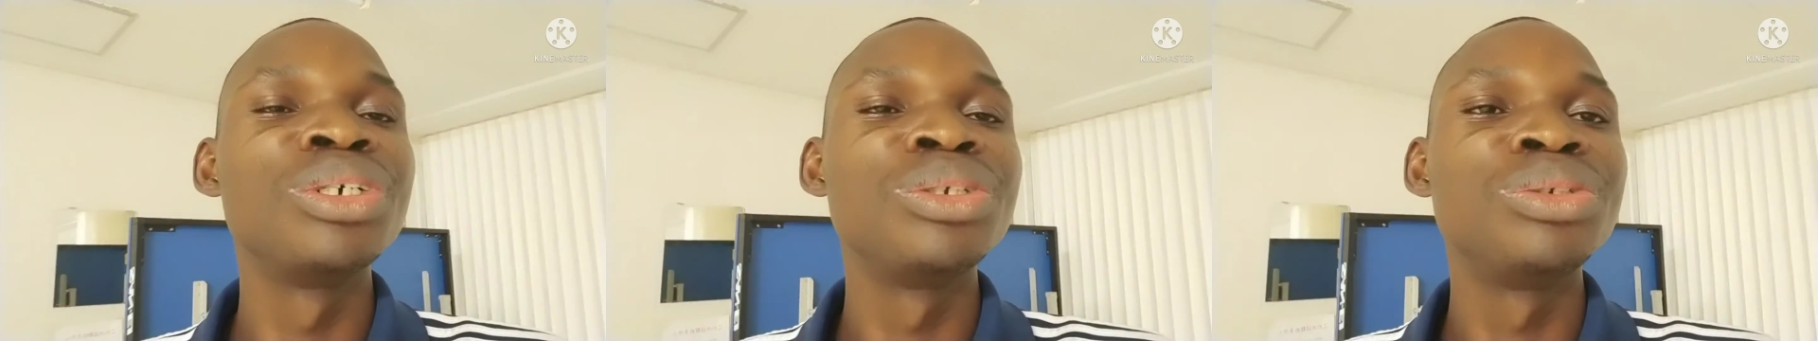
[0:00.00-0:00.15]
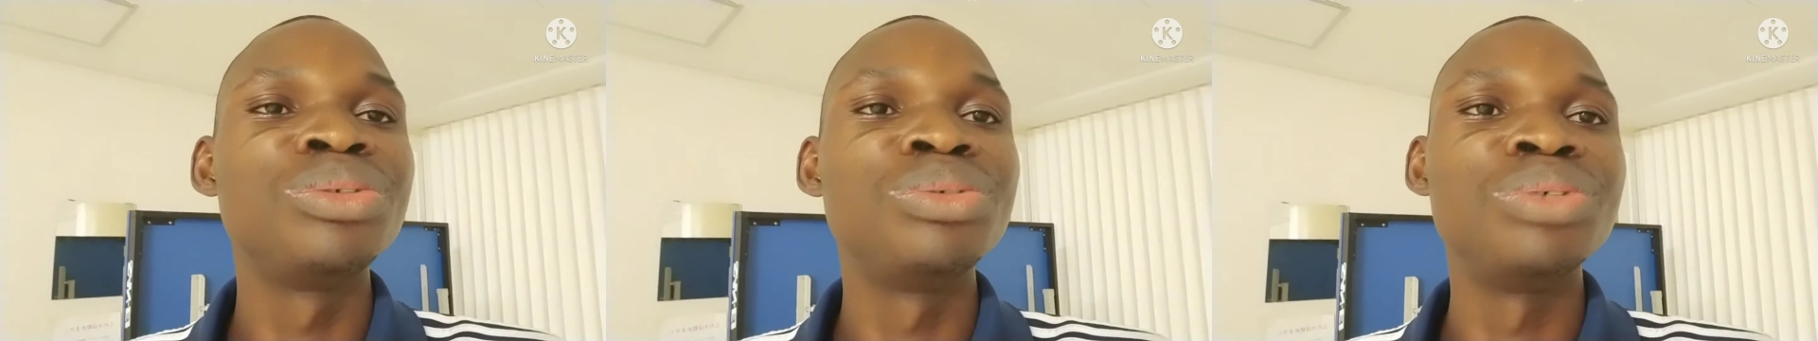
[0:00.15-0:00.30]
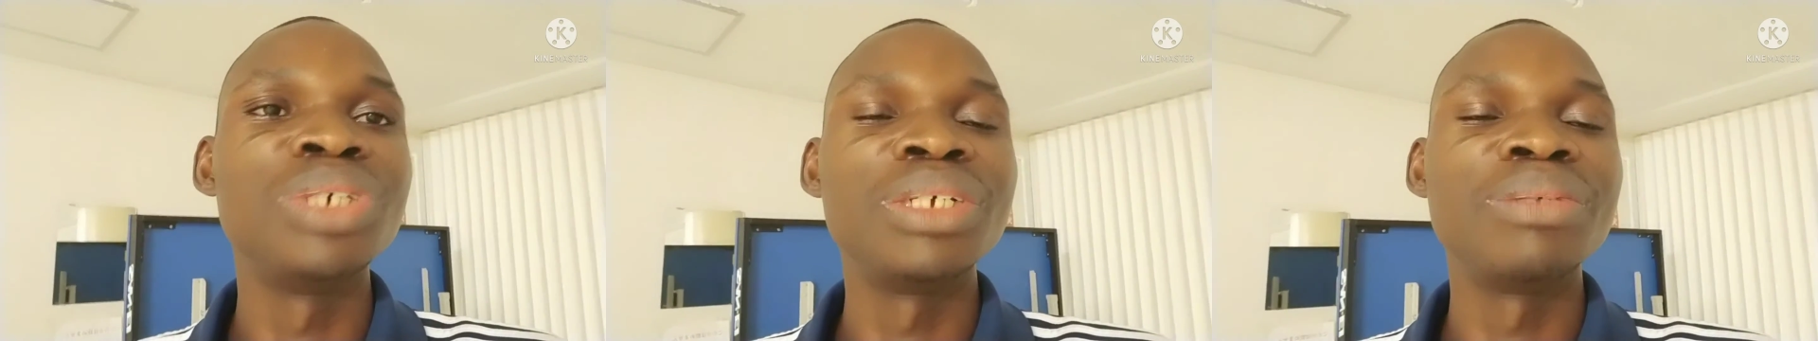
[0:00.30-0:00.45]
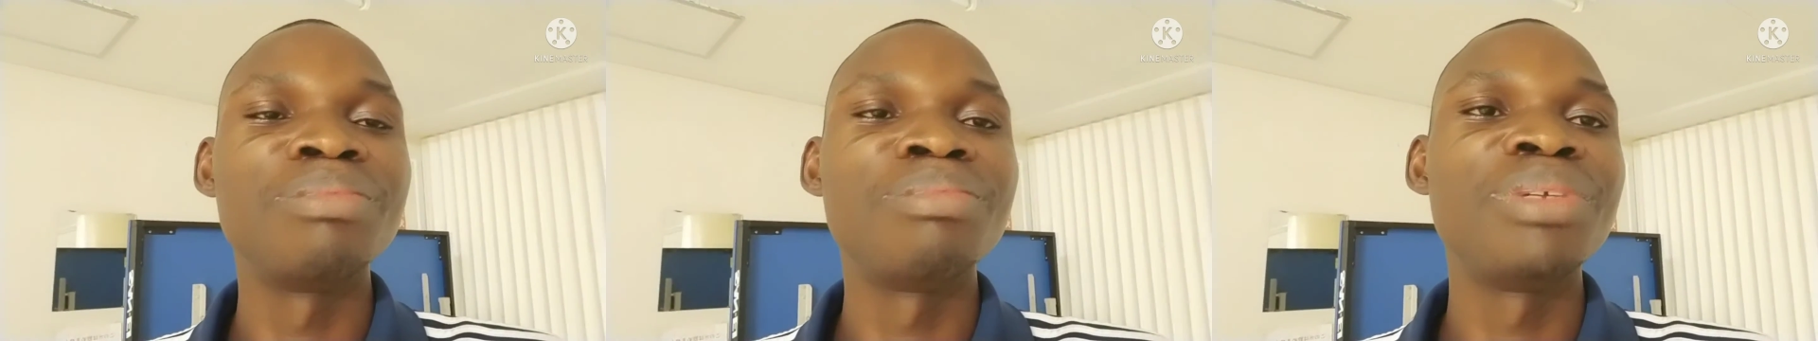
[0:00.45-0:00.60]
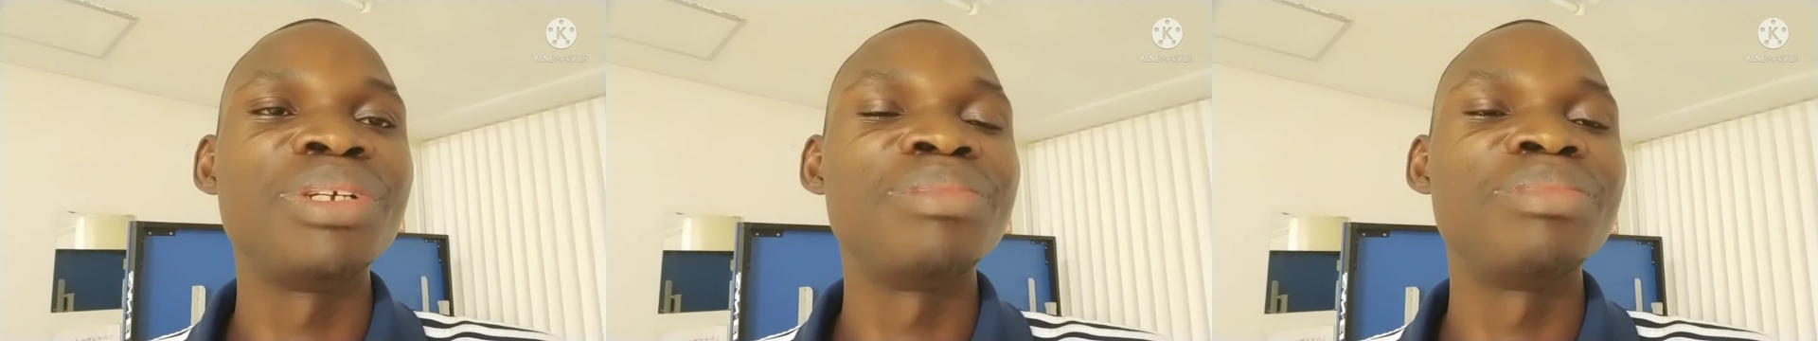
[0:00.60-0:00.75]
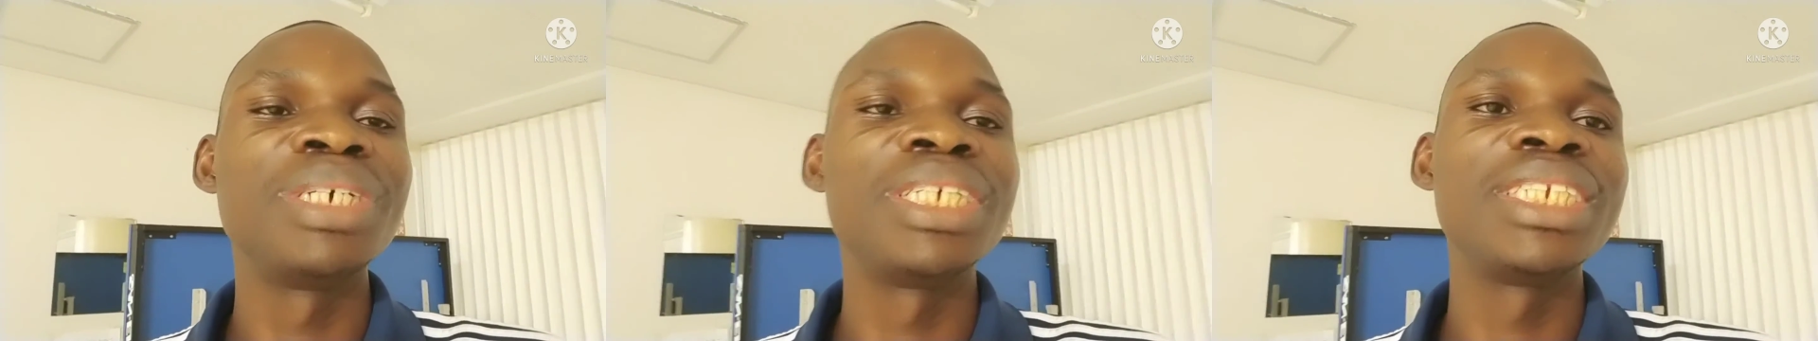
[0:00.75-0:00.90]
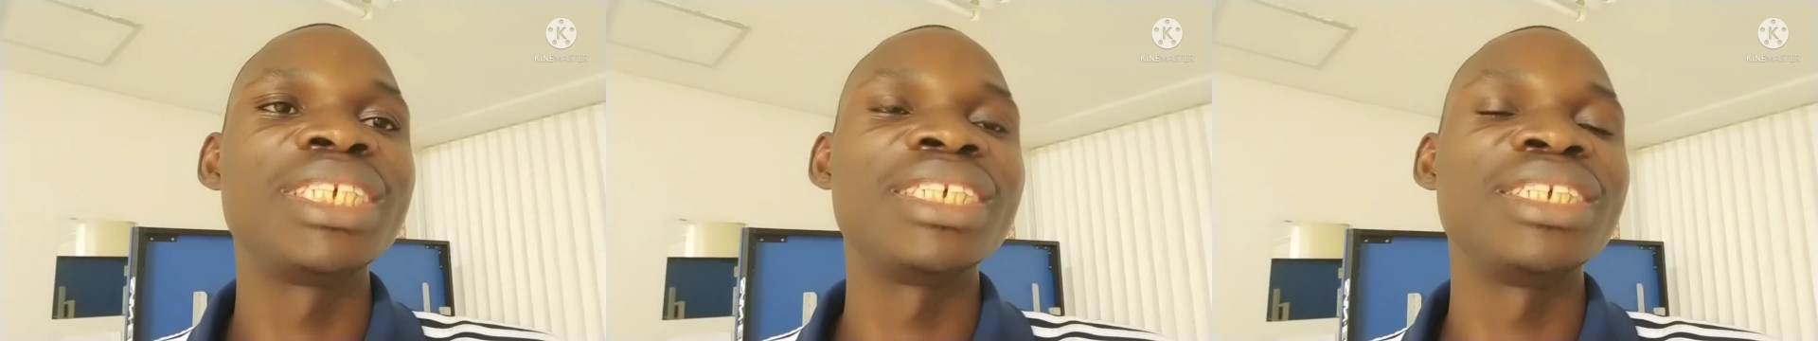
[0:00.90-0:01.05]
to
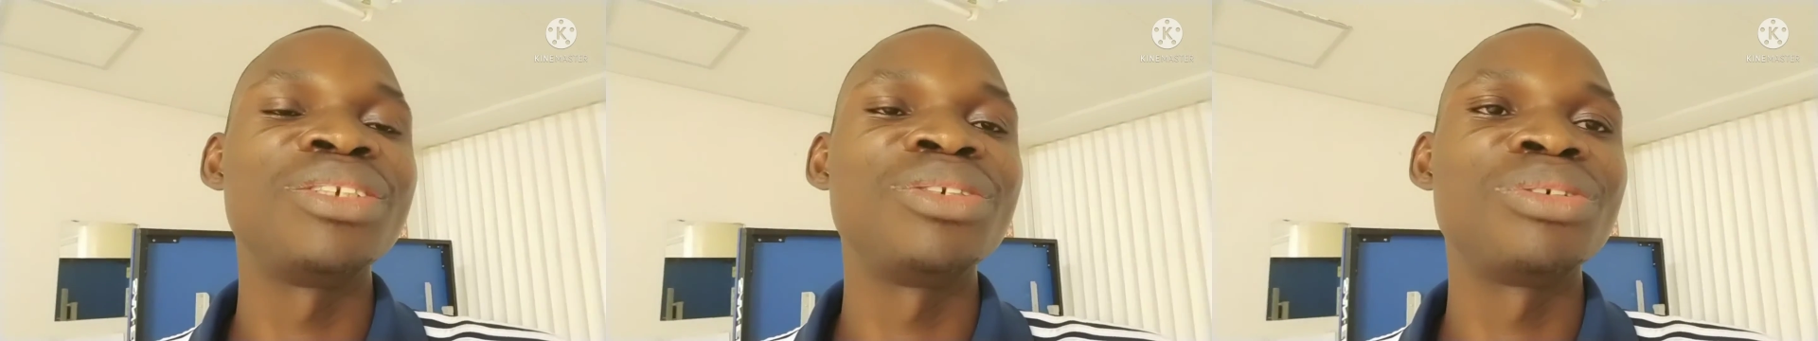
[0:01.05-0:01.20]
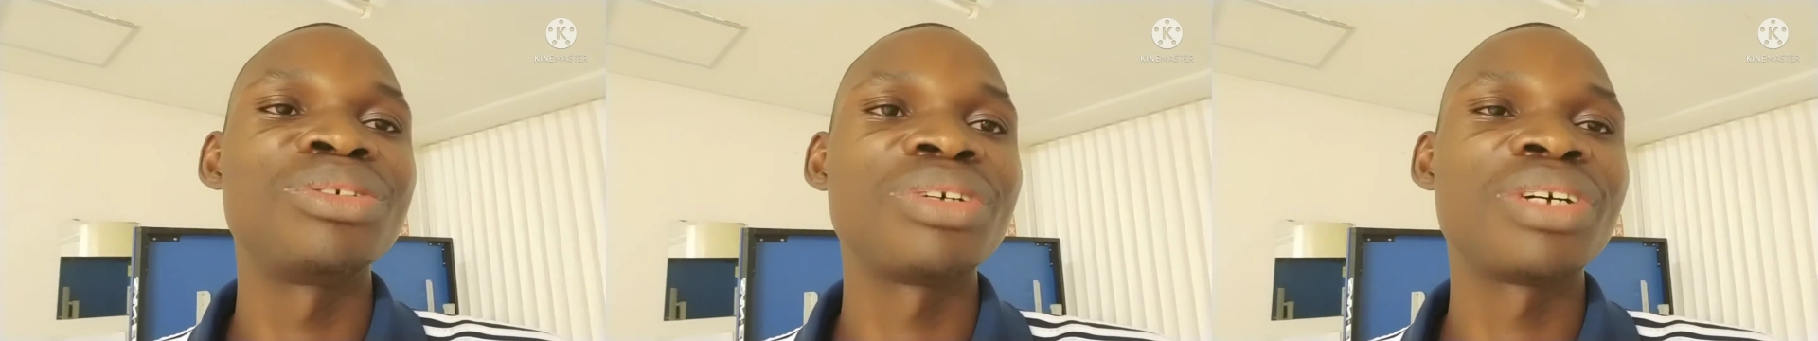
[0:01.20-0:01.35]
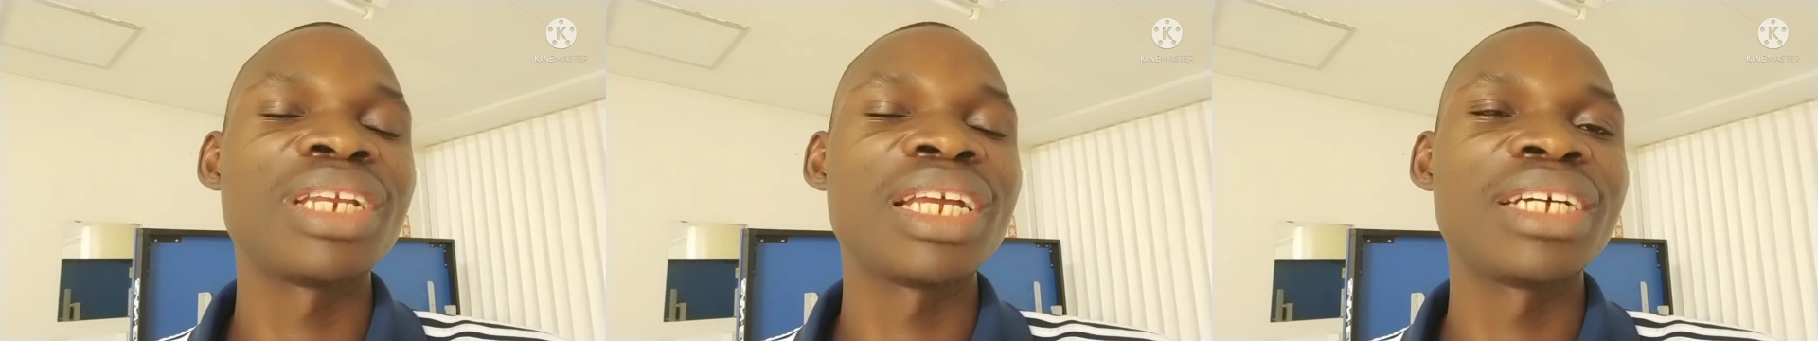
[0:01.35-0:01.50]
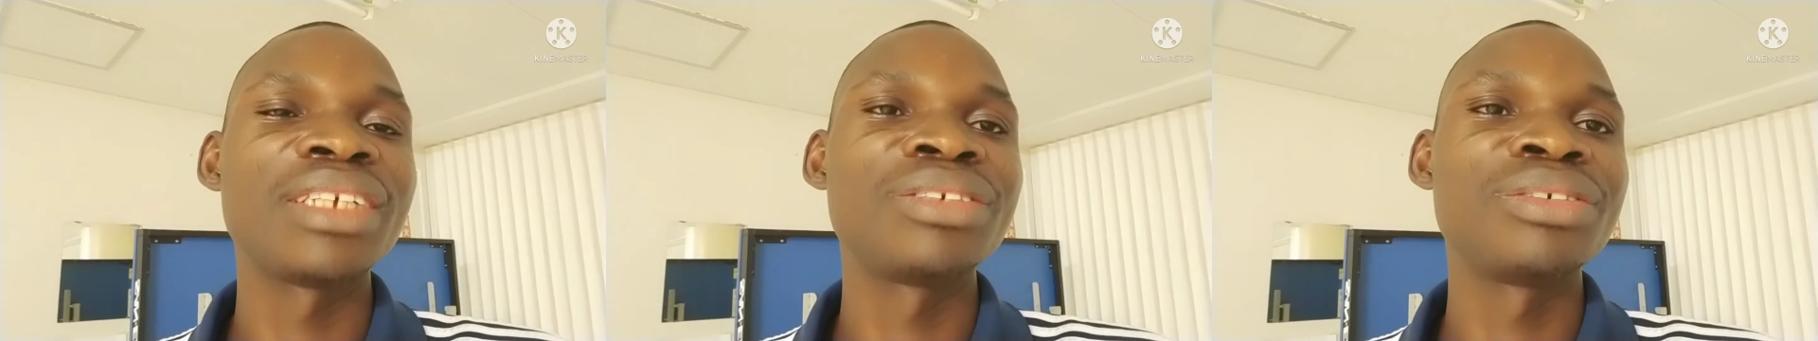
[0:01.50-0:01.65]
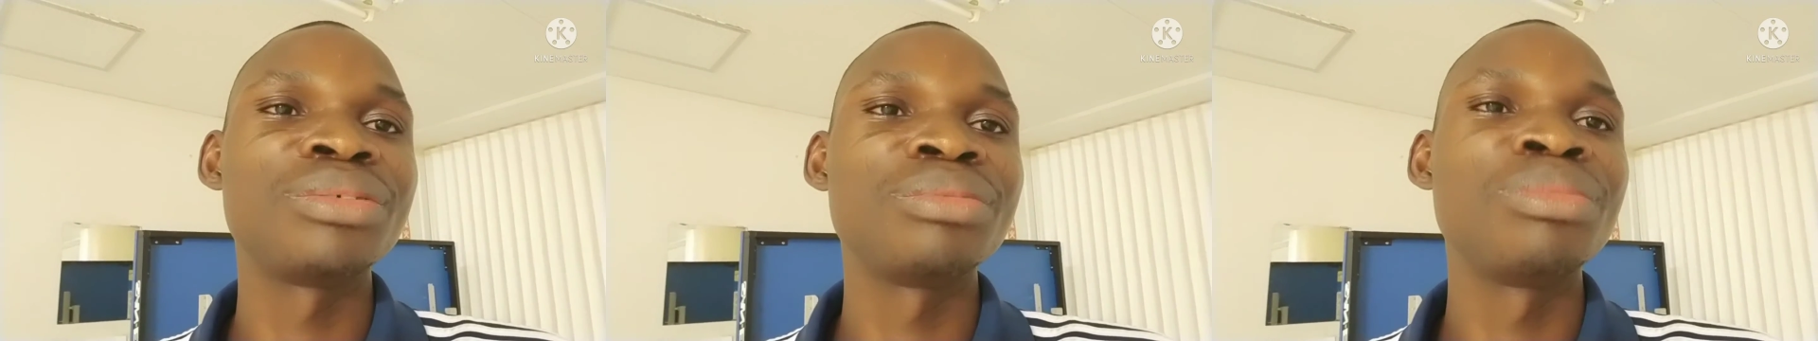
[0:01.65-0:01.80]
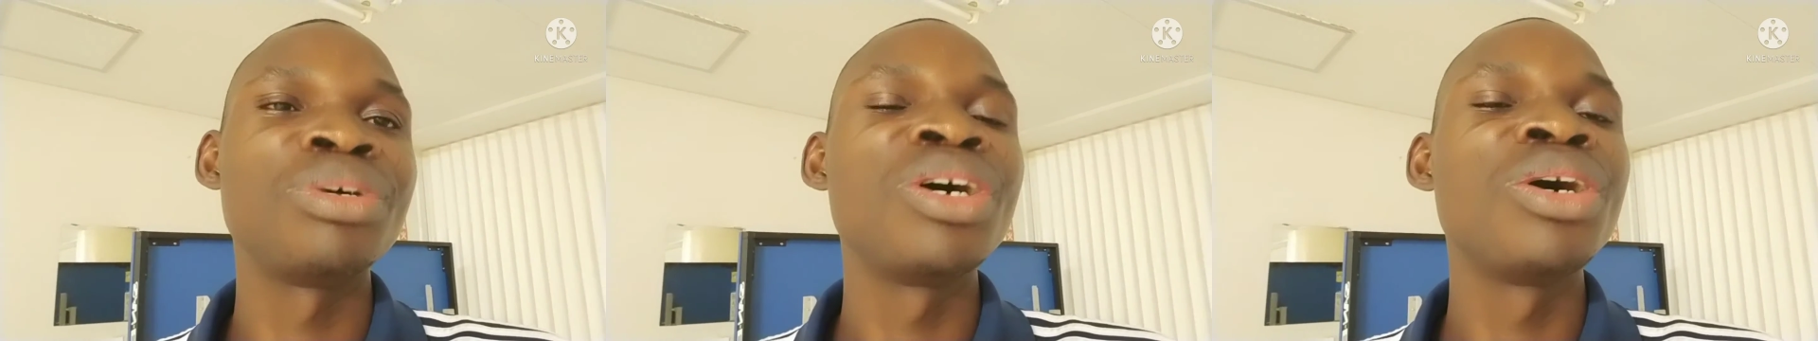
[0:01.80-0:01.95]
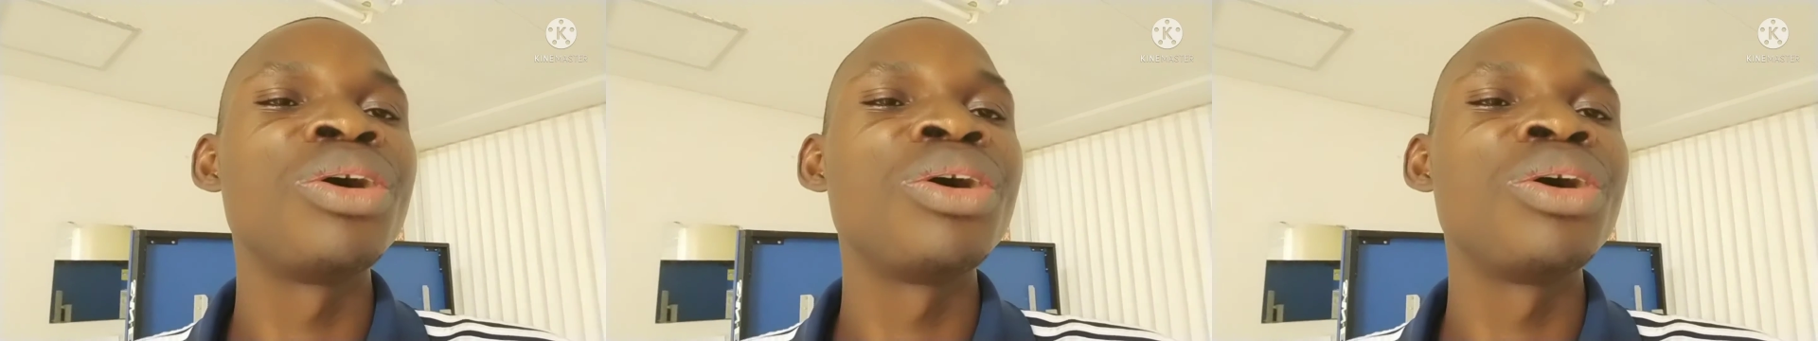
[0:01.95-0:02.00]
implement in your classroom.